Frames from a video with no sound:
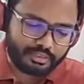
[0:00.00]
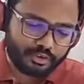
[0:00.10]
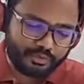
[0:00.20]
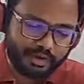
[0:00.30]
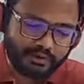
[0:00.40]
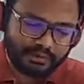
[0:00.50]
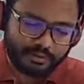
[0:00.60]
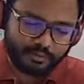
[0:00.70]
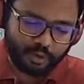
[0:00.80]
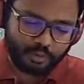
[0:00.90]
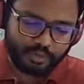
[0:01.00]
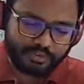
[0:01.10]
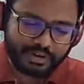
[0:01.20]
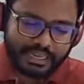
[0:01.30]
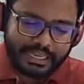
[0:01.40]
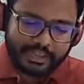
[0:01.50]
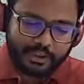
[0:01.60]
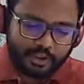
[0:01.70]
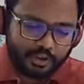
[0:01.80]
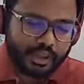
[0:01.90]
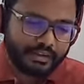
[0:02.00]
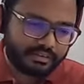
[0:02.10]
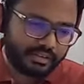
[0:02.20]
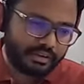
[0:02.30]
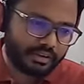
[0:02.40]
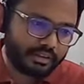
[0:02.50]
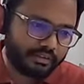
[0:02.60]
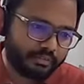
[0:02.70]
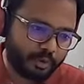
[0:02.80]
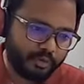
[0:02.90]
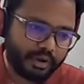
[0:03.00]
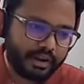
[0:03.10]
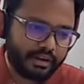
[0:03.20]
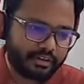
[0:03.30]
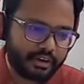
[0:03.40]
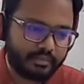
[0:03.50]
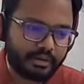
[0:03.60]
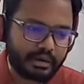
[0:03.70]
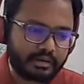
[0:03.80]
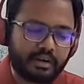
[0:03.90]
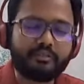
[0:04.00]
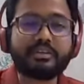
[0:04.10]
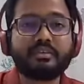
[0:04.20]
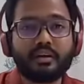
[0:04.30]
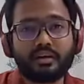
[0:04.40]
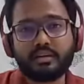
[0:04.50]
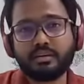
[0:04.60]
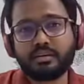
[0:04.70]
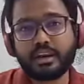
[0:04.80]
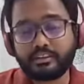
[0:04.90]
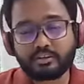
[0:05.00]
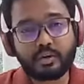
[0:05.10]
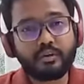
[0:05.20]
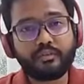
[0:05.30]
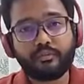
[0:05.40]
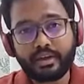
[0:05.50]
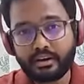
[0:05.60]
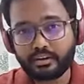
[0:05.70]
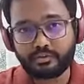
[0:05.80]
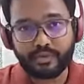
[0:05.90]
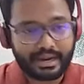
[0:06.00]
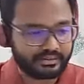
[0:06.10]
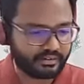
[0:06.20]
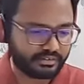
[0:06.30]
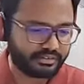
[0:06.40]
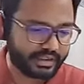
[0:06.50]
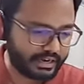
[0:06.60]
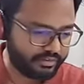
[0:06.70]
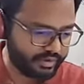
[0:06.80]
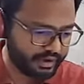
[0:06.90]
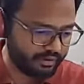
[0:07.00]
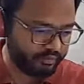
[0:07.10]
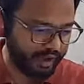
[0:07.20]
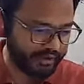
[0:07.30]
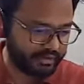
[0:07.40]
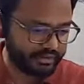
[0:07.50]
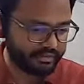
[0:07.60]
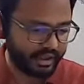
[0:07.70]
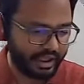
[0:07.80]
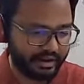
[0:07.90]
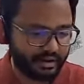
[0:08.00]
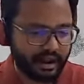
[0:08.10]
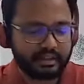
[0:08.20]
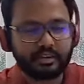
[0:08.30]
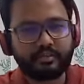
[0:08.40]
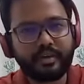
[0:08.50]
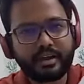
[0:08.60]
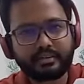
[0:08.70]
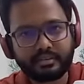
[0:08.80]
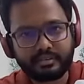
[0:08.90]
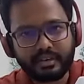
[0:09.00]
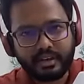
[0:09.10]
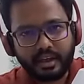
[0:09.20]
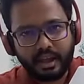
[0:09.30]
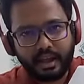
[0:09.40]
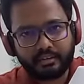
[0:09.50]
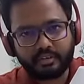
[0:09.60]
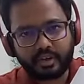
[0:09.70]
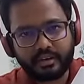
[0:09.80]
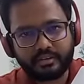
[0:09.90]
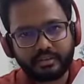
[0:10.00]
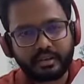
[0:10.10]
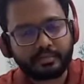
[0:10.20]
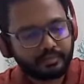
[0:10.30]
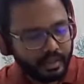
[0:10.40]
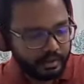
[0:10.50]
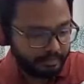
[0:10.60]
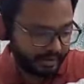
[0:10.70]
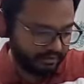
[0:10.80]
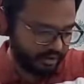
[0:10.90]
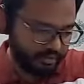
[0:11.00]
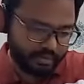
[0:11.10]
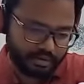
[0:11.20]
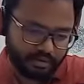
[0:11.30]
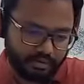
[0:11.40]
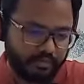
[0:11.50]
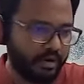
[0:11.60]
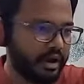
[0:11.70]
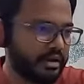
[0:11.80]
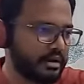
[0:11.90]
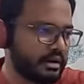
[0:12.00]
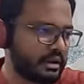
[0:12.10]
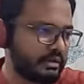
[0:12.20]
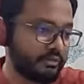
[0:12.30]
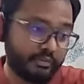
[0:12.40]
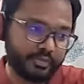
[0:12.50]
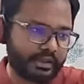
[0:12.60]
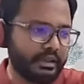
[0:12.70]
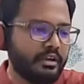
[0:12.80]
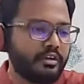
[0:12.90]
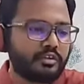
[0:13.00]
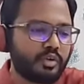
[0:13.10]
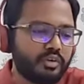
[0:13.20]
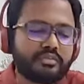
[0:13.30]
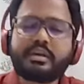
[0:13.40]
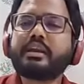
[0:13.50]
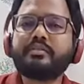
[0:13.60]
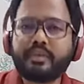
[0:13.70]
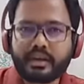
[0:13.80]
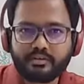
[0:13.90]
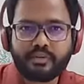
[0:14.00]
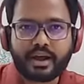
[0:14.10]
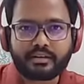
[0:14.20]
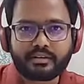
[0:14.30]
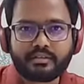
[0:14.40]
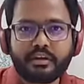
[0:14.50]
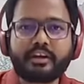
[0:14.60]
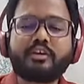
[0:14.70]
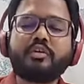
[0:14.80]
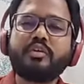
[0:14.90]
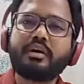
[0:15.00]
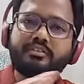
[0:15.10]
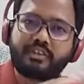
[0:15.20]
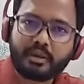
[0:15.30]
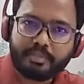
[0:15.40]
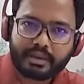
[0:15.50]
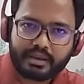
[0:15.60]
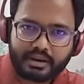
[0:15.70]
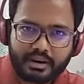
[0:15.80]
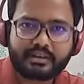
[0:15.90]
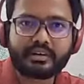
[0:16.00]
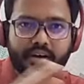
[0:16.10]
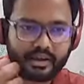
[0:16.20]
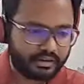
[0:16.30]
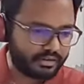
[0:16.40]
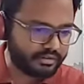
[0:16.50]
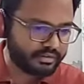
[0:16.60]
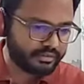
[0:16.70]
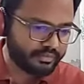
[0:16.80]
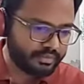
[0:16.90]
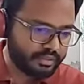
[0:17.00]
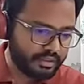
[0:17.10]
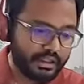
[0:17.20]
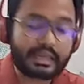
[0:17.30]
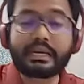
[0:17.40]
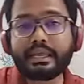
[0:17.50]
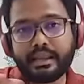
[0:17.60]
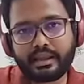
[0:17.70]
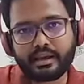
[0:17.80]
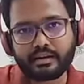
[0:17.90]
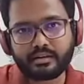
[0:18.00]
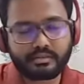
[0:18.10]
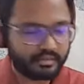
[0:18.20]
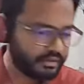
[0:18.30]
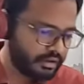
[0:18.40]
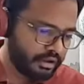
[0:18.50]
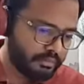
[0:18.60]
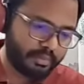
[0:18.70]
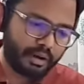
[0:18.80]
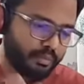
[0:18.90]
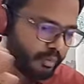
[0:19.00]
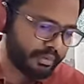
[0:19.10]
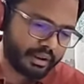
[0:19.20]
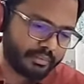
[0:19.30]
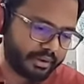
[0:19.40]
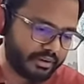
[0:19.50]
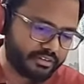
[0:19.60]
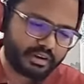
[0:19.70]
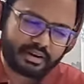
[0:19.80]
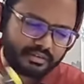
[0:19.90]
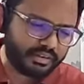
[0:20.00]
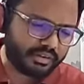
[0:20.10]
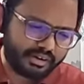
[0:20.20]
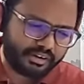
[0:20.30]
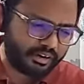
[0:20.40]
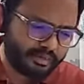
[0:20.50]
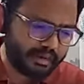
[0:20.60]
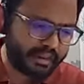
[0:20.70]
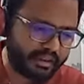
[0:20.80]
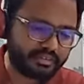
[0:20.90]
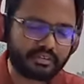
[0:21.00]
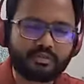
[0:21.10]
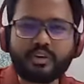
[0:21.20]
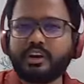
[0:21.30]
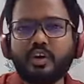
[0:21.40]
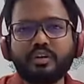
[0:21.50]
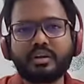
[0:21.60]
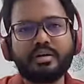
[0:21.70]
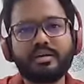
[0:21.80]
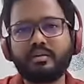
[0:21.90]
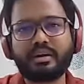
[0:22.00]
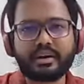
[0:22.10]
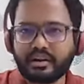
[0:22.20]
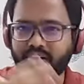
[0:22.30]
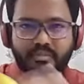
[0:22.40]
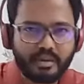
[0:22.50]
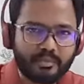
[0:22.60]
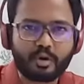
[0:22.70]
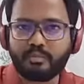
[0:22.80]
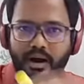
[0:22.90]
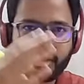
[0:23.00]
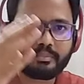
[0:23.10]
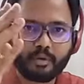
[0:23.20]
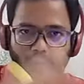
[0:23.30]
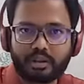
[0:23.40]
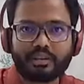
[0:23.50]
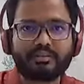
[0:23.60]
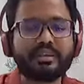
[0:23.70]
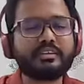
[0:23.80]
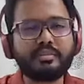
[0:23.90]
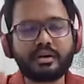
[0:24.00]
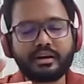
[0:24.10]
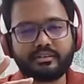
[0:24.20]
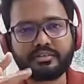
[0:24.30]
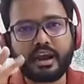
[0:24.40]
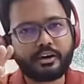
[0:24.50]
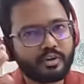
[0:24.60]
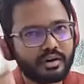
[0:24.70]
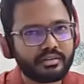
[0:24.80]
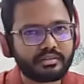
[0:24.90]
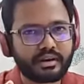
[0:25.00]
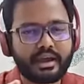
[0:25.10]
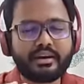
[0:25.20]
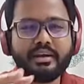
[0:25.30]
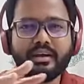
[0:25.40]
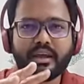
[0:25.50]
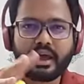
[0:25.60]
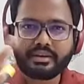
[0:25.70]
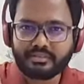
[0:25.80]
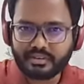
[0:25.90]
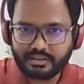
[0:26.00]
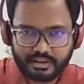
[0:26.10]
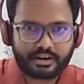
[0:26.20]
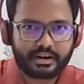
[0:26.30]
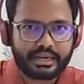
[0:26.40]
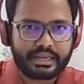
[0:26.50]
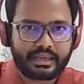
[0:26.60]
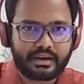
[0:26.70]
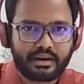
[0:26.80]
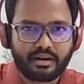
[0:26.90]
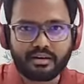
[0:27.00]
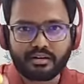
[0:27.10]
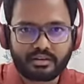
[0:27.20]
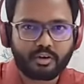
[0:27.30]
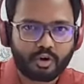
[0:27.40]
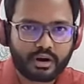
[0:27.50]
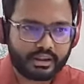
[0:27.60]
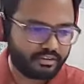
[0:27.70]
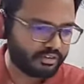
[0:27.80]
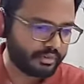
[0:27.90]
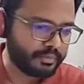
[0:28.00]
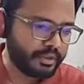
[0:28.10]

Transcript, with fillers: So first and foremost, you, you can see uh, they've provided a table uh, with a uh, list of various factors, significant factors and other factors, as you can see, page number 150. So significant factors include shaping related errors, cleaning errors, pulpoperiapical status and retreatment cases. We need not uh, re remember or mug up all these things, but let's try to understand and see their clinical uh, correlation.